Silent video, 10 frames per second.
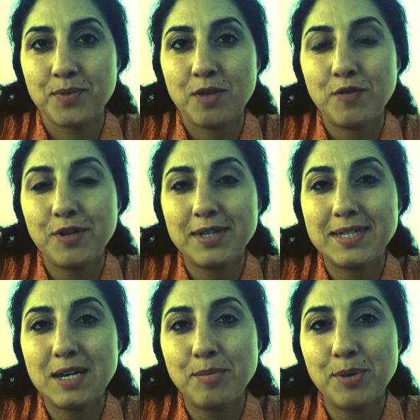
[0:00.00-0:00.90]
For
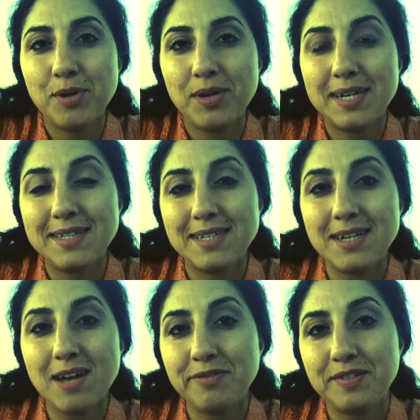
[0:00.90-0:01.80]
example, it's
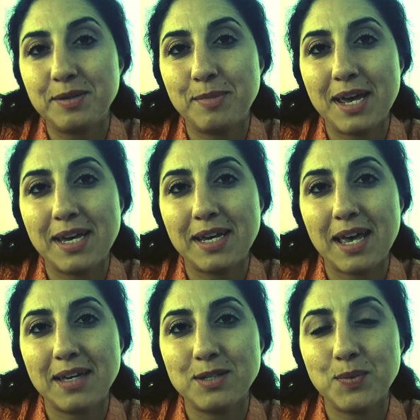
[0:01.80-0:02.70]
enough to make
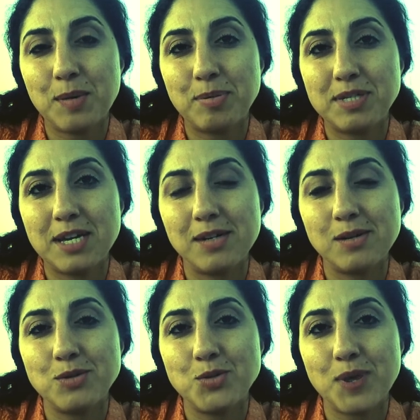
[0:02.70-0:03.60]
sweet
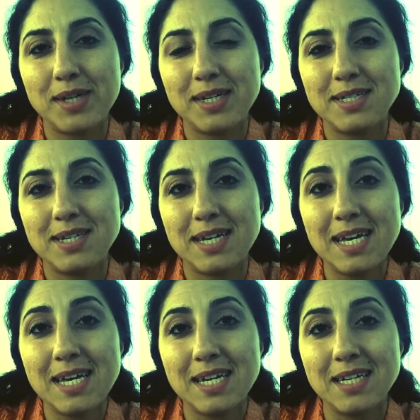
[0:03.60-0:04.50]
potatoes ready to
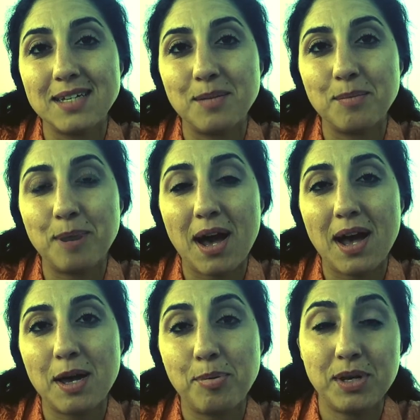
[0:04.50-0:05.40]
eat
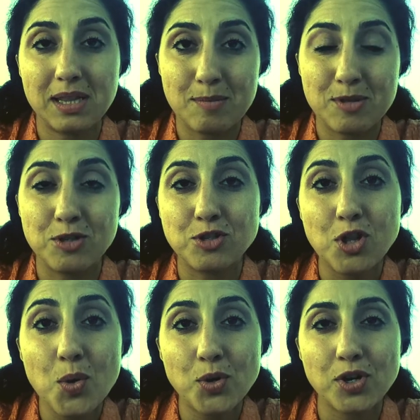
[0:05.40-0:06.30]
by putting them in the
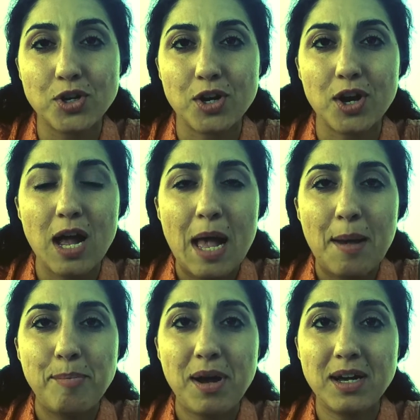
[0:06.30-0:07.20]
slow cooker,
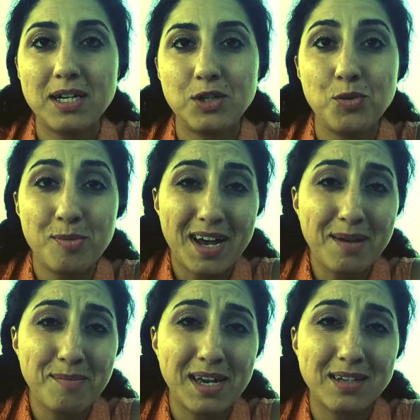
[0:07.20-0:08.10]
but you
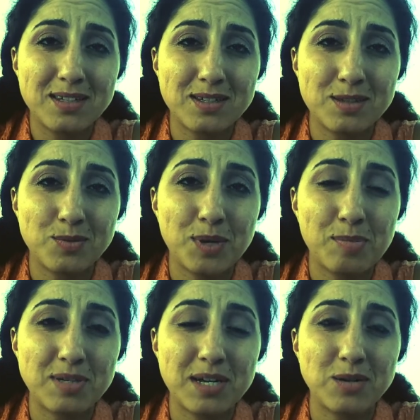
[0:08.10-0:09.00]
might make sweet
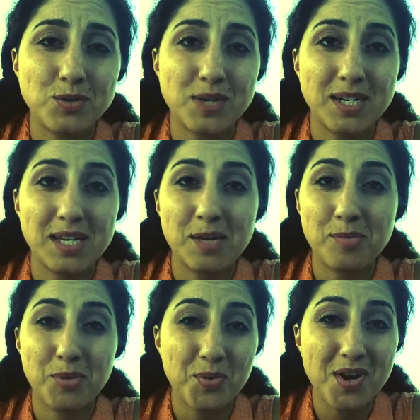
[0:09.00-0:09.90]
potatoes ready to eat
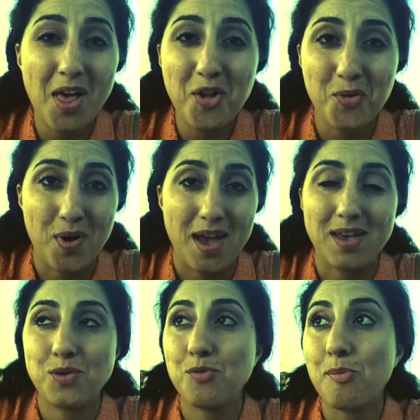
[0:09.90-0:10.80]
through another way.
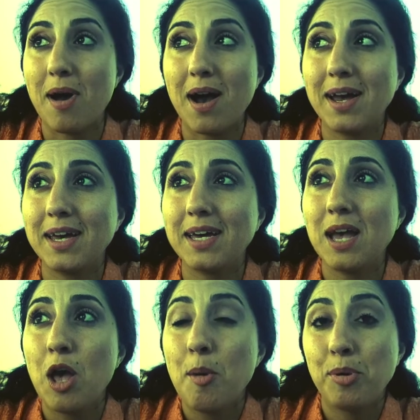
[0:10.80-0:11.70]
You might
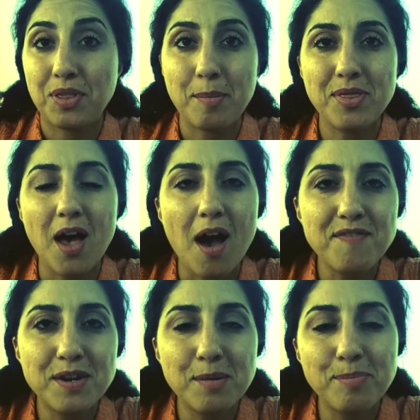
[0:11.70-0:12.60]
put them in the
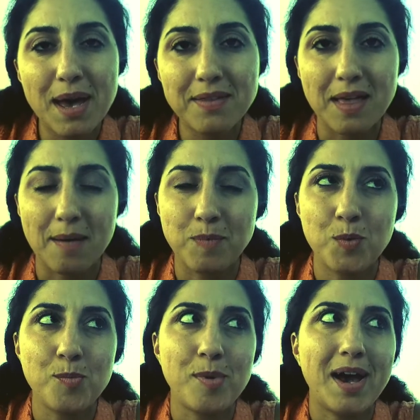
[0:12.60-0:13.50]
oven and bake them.
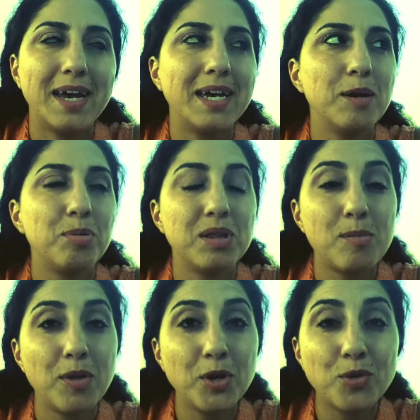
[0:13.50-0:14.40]
You might put them
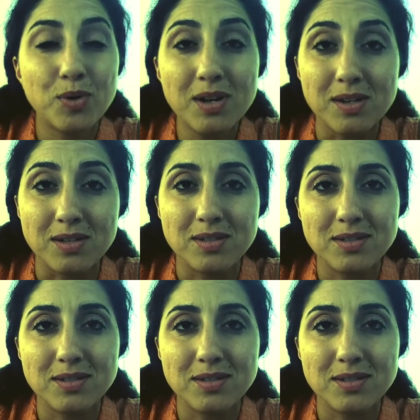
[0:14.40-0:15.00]
on the grill.